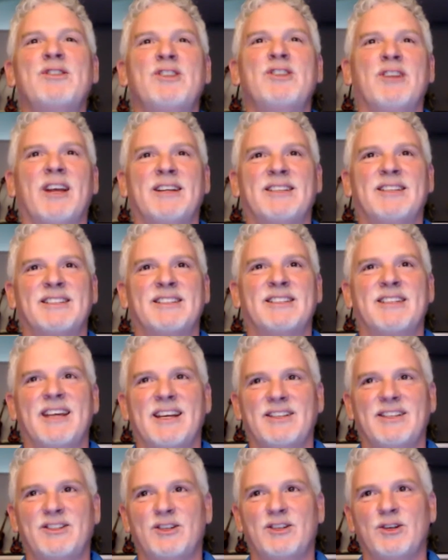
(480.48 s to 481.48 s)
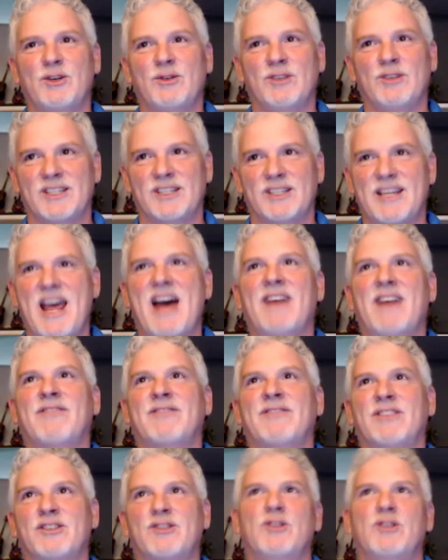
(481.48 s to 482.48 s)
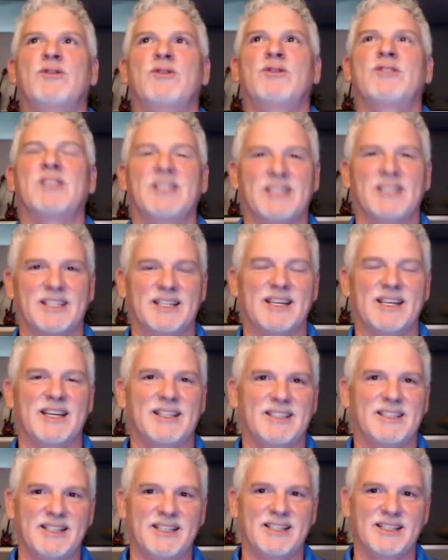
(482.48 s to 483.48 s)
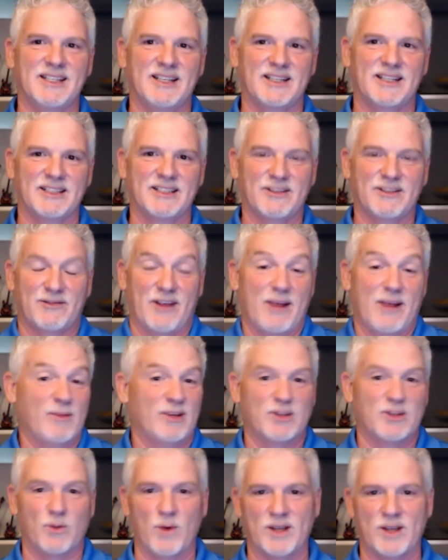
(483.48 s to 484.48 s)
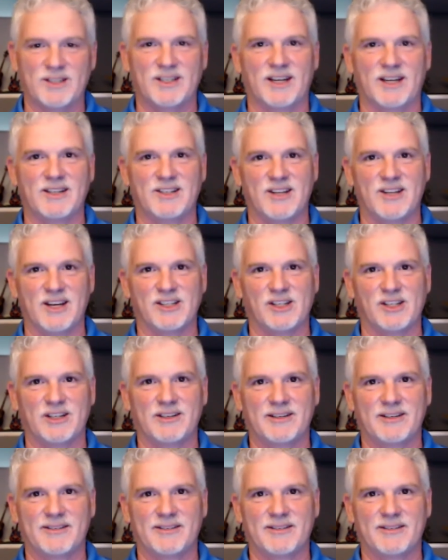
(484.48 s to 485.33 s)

you like to say to the staff, the students, and the families of West Dodge Station?